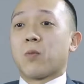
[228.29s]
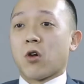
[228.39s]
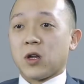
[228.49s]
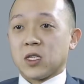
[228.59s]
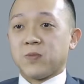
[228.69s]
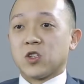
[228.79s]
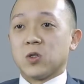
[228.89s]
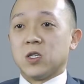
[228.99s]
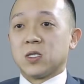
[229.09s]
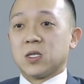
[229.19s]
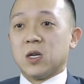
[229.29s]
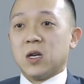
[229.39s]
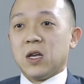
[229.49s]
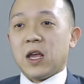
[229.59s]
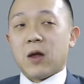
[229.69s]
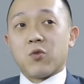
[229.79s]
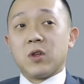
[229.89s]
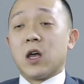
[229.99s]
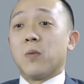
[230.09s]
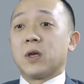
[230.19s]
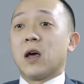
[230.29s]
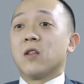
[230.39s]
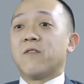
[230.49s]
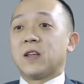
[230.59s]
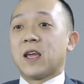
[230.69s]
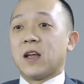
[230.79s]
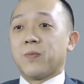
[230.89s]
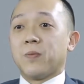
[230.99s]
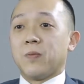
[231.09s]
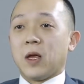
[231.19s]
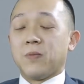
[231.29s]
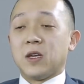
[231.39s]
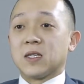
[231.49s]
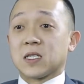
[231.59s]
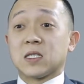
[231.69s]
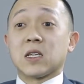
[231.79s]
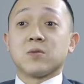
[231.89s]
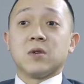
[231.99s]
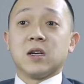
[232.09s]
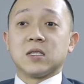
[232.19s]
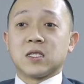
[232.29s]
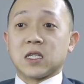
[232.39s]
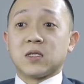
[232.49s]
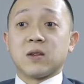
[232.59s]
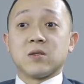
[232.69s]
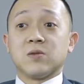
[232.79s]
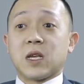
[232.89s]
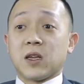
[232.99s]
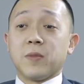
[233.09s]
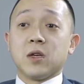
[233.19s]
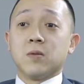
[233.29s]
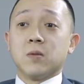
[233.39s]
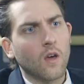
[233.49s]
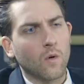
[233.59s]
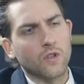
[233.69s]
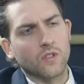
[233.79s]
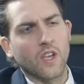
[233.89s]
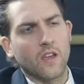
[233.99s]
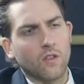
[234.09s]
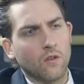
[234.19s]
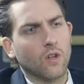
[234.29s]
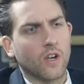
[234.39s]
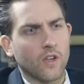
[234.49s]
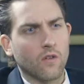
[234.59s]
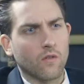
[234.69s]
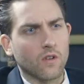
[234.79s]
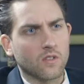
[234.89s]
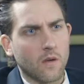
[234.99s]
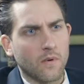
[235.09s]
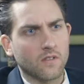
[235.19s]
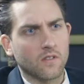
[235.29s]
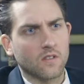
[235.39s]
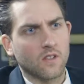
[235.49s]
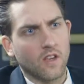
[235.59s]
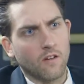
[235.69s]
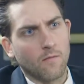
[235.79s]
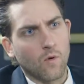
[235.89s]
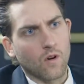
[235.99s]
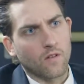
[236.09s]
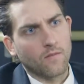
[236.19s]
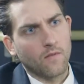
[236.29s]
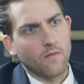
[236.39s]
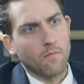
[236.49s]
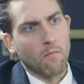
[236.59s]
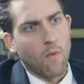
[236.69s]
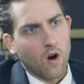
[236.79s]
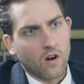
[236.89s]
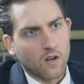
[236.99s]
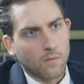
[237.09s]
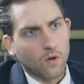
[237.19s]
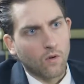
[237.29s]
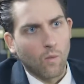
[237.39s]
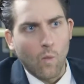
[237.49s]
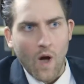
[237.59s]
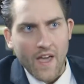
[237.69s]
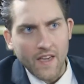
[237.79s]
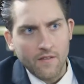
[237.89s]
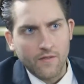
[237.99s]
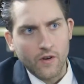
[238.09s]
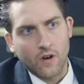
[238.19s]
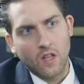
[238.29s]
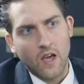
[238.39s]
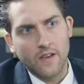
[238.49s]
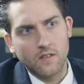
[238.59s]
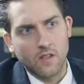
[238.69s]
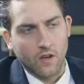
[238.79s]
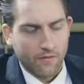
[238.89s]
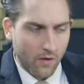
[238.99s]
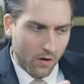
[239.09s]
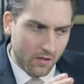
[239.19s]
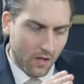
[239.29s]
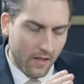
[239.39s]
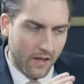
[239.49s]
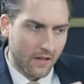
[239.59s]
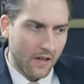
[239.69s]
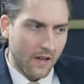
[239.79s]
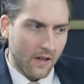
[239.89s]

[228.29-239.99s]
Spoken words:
a marketing specialist, and really help me elevate that and make me as successful as I can be. Would you say you look at your real estate business in a more marketable way for your clients? Like you're focused on that